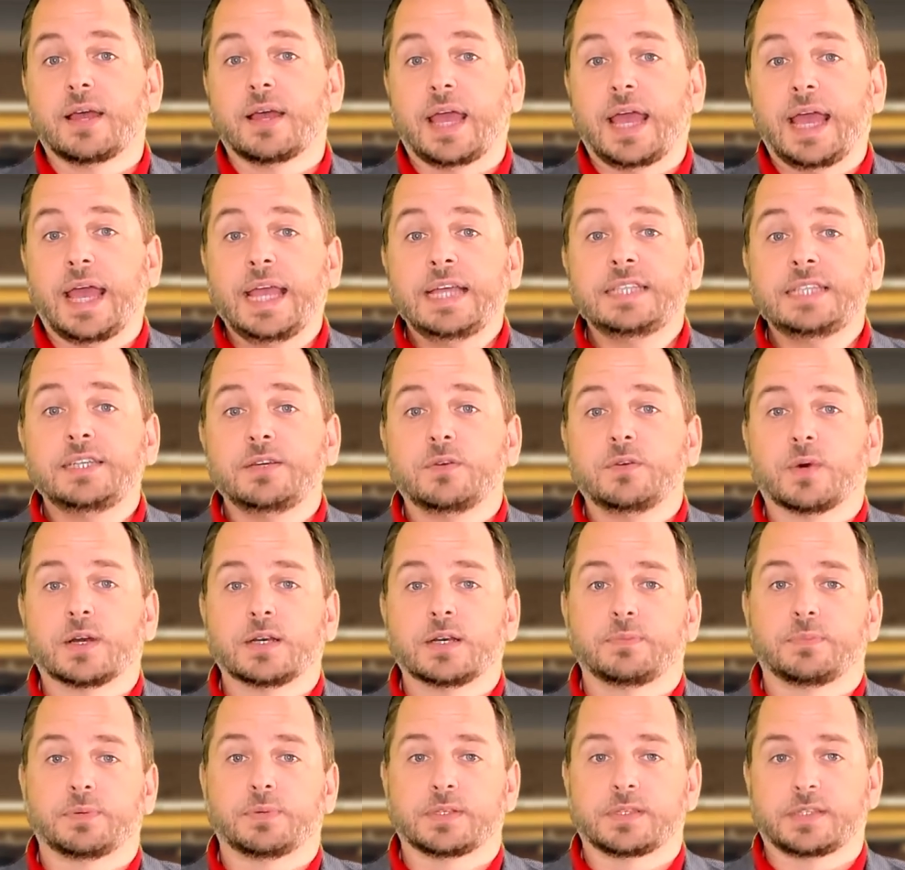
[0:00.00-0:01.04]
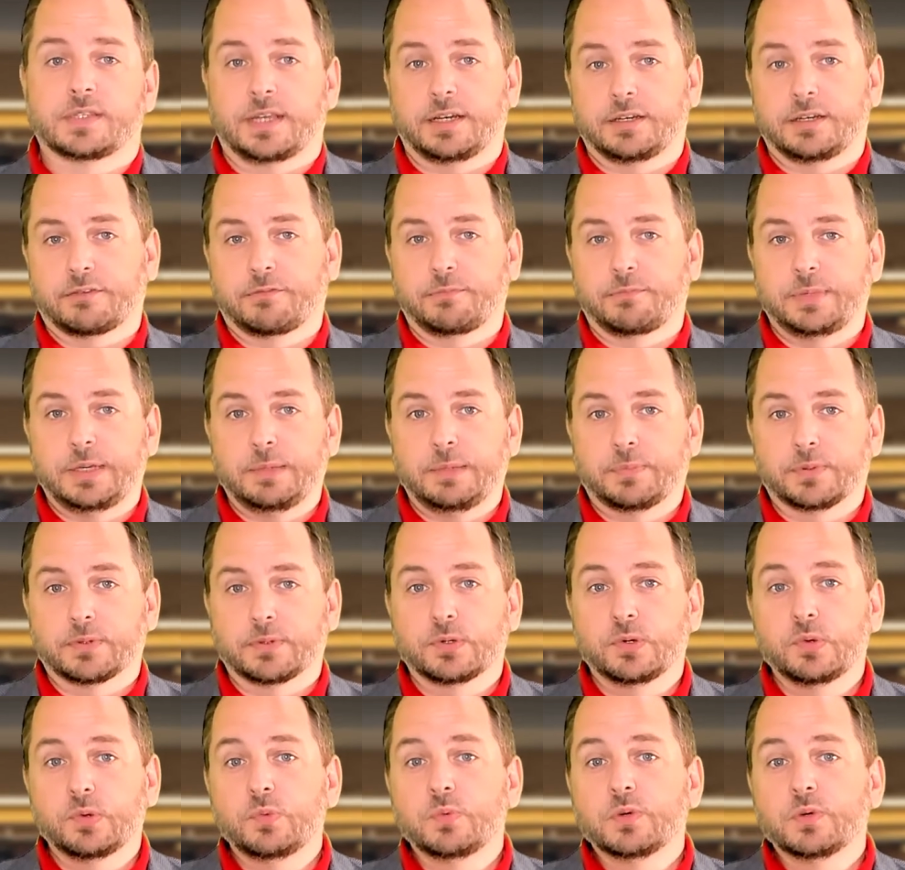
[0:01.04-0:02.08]
81% of people
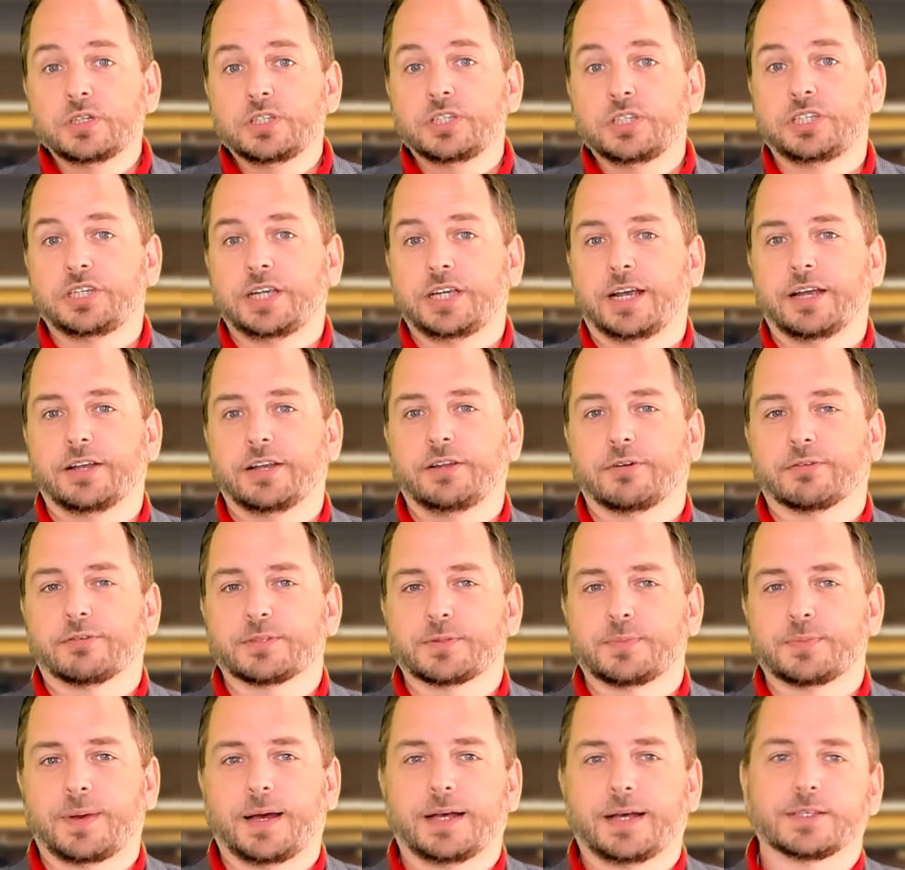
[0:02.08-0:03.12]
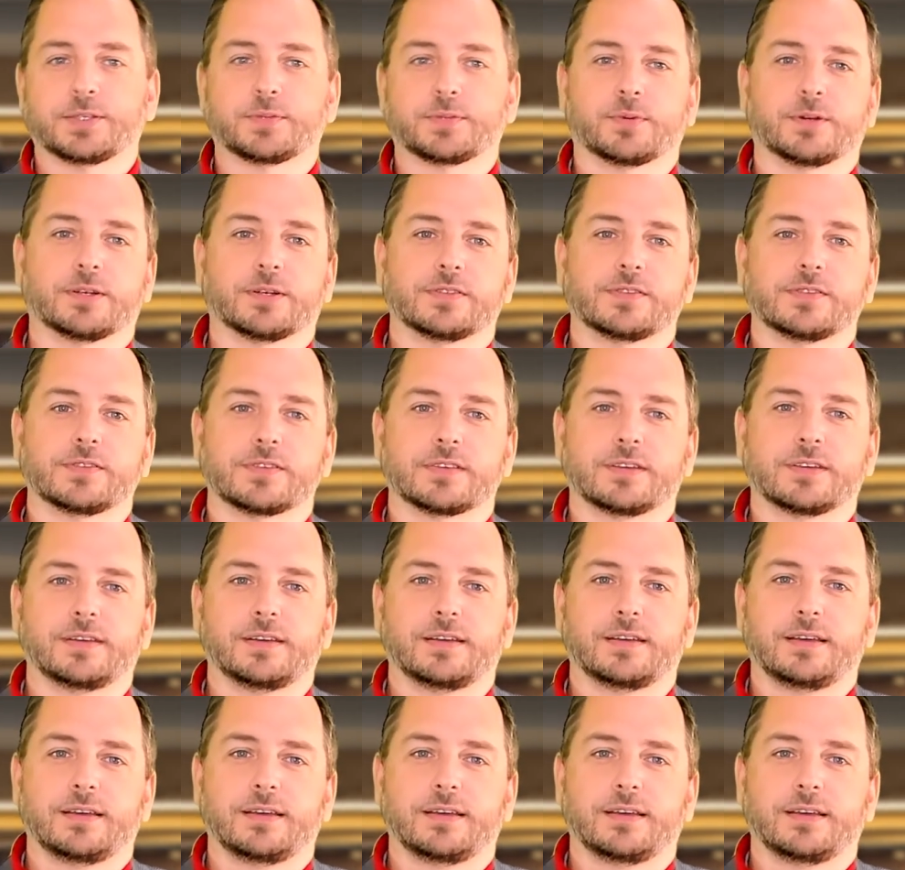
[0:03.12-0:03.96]
who would share those passwords.